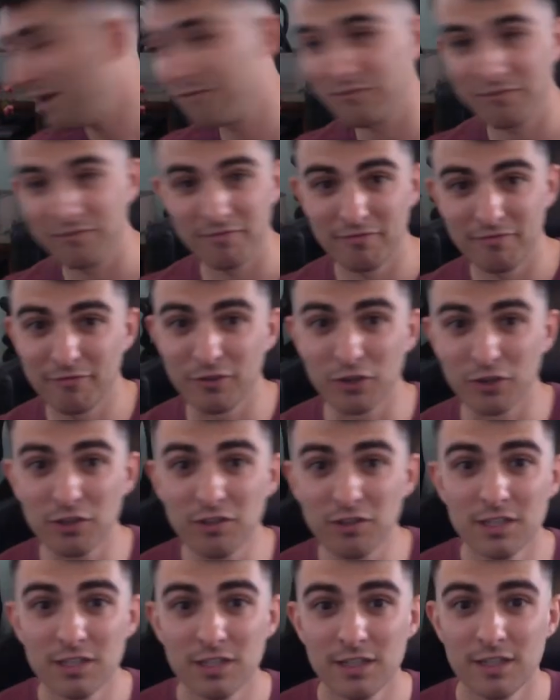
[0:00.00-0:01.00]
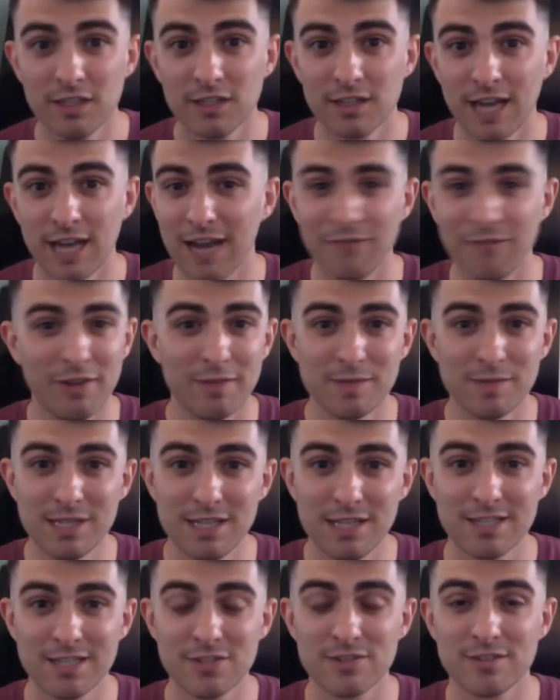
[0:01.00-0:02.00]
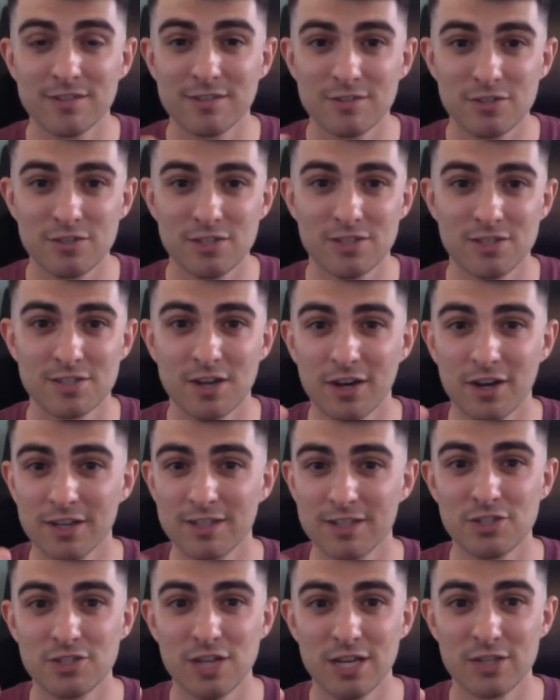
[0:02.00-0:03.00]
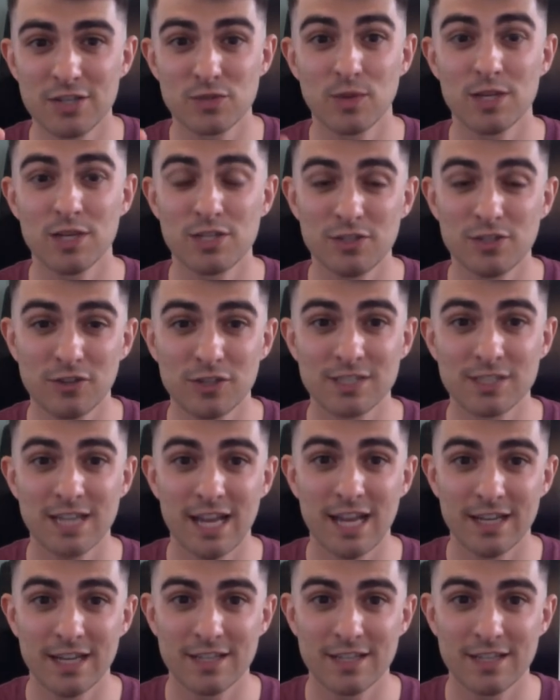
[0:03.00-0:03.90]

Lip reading: full, half empty, and she started to change the way she looked at it.